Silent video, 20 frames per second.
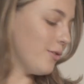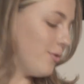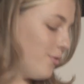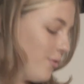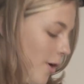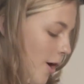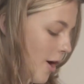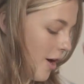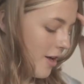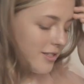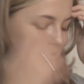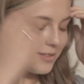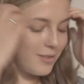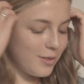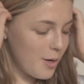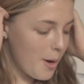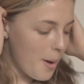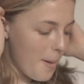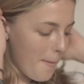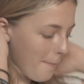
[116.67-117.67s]
the
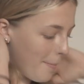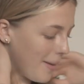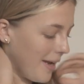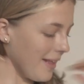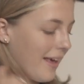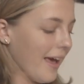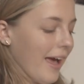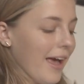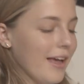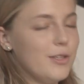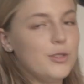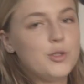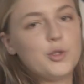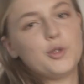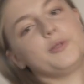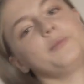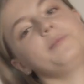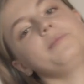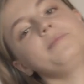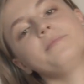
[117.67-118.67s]
first
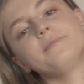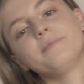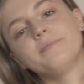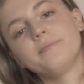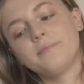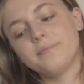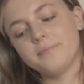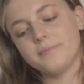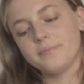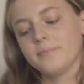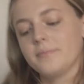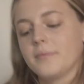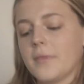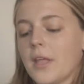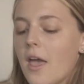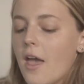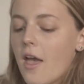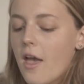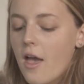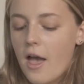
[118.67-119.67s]
medication
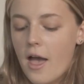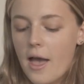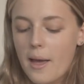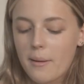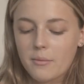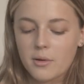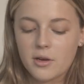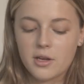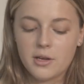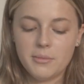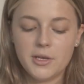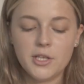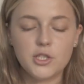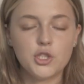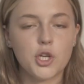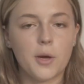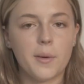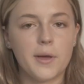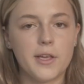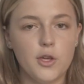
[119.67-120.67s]
I'm going to be
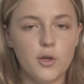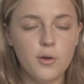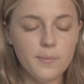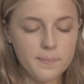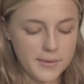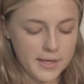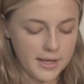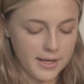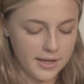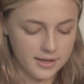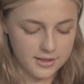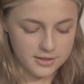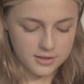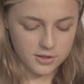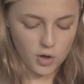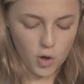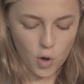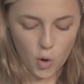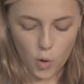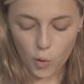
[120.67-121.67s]
showing you is
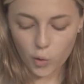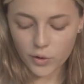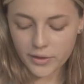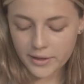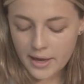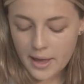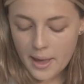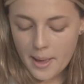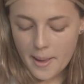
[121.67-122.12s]
called